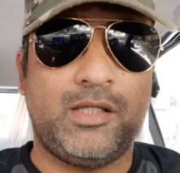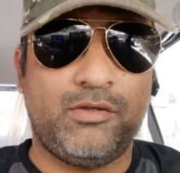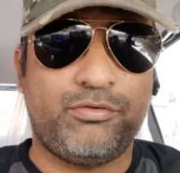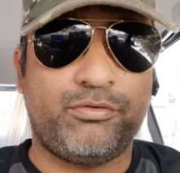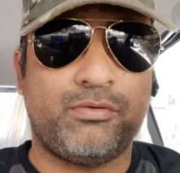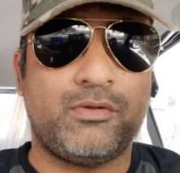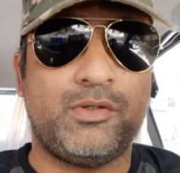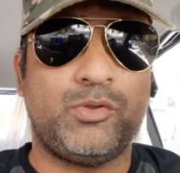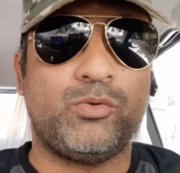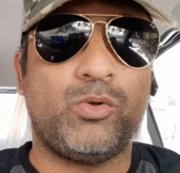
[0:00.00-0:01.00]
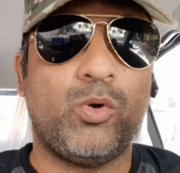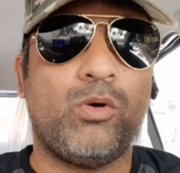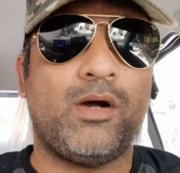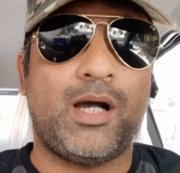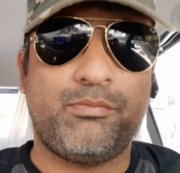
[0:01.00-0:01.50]
if you
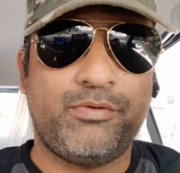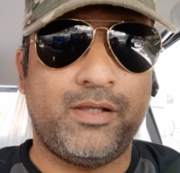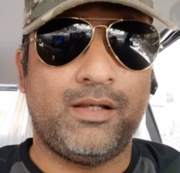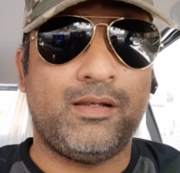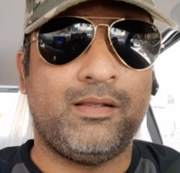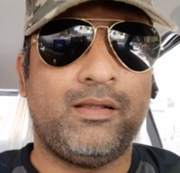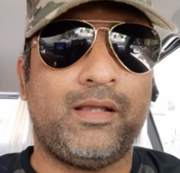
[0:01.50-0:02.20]
go uphill